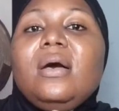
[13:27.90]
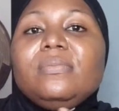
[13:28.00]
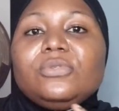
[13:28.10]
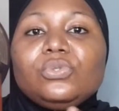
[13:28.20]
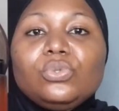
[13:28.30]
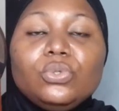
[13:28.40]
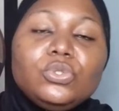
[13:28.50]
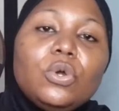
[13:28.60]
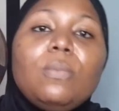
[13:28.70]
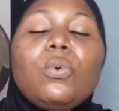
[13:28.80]

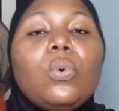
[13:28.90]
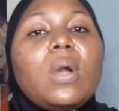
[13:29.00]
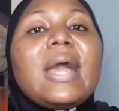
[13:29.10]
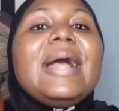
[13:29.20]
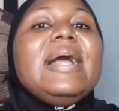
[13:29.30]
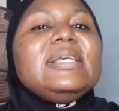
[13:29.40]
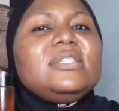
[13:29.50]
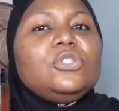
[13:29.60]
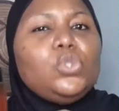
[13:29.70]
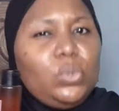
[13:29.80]
sodium coca
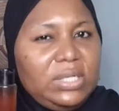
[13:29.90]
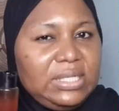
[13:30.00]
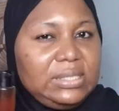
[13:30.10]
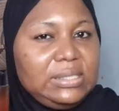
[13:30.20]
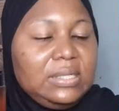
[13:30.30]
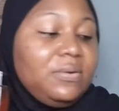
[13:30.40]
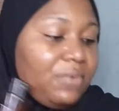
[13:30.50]
acetonate.